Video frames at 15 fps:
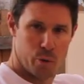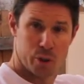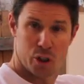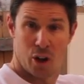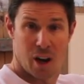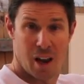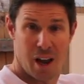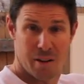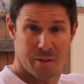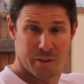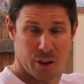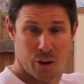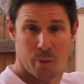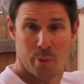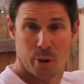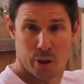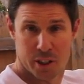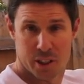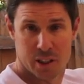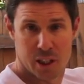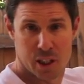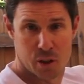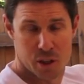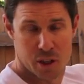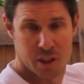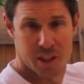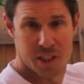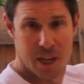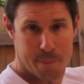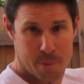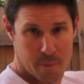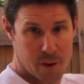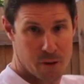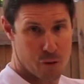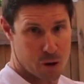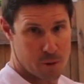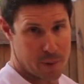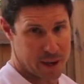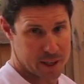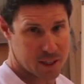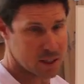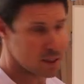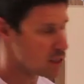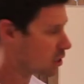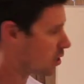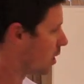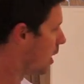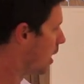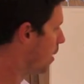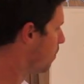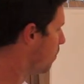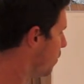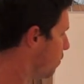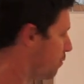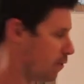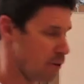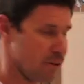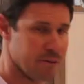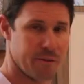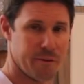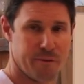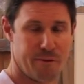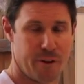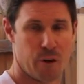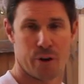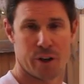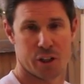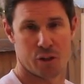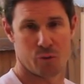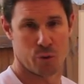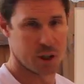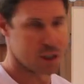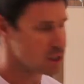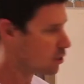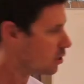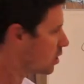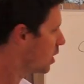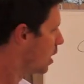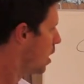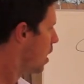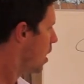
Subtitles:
which I love and I personally use on a supplementary basis for various reasons,